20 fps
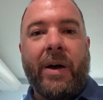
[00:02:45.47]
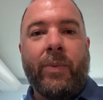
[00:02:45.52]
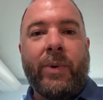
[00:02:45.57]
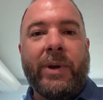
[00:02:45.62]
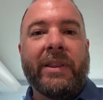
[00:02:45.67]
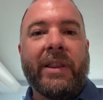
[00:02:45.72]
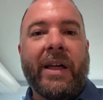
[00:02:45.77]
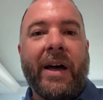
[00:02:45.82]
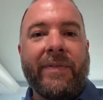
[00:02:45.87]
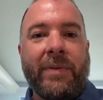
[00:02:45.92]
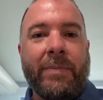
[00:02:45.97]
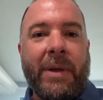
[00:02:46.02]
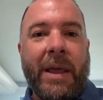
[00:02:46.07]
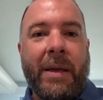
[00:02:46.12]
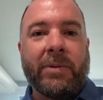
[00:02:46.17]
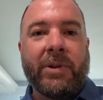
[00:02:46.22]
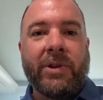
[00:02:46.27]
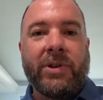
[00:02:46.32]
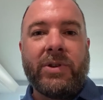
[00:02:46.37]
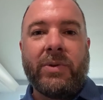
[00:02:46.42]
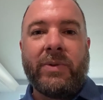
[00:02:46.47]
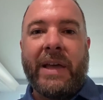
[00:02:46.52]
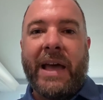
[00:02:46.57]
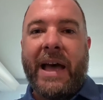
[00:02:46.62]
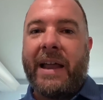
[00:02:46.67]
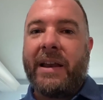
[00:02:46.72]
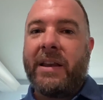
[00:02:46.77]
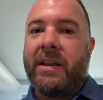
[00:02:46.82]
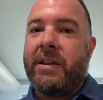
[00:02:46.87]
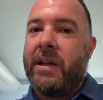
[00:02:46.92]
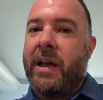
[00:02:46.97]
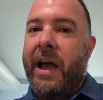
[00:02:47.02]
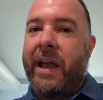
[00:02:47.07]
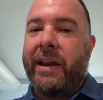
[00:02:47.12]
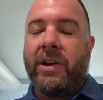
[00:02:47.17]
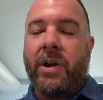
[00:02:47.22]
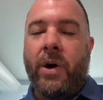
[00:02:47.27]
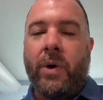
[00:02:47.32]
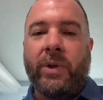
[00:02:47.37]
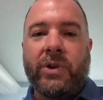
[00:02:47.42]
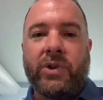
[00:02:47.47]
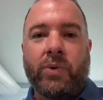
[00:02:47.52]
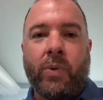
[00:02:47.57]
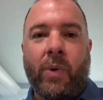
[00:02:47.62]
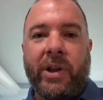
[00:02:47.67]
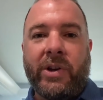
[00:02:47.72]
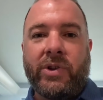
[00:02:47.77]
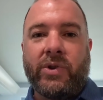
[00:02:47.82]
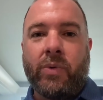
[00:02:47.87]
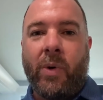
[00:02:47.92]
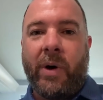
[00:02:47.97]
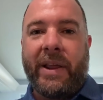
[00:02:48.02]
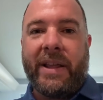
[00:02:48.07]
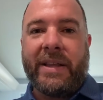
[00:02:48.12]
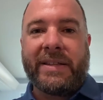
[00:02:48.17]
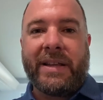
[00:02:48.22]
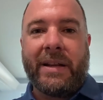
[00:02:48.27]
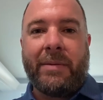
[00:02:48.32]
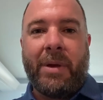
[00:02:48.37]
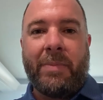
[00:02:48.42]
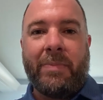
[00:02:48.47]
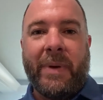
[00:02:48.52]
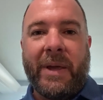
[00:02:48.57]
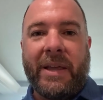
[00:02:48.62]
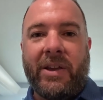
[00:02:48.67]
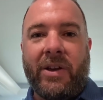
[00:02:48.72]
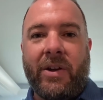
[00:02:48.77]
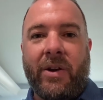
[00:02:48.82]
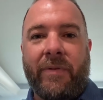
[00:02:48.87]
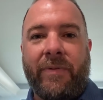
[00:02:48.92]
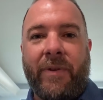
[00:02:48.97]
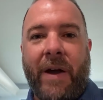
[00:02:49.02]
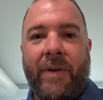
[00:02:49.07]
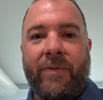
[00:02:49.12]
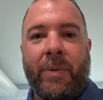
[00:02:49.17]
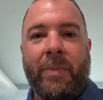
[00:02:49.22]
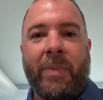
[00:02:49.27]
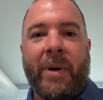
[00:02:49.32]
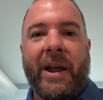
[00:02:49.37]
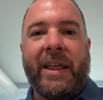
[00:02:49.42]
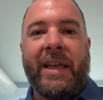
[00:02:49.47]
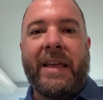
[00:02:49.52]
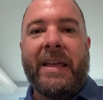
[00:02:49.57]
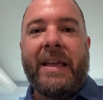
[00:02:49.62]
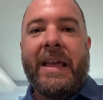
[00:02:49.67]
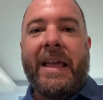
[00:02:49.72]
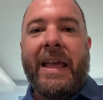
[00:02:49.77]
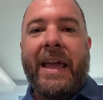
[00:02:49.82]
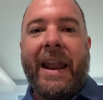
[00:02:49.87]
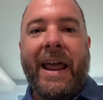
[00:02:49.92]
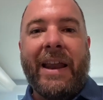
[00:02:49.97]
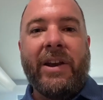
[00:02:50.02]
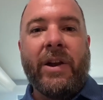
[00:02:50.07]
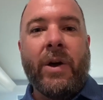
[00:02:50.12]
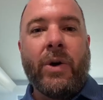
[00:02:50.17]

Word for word: We'd love to be able to do that. I know that 2020 is going to be a big year for everybody, and I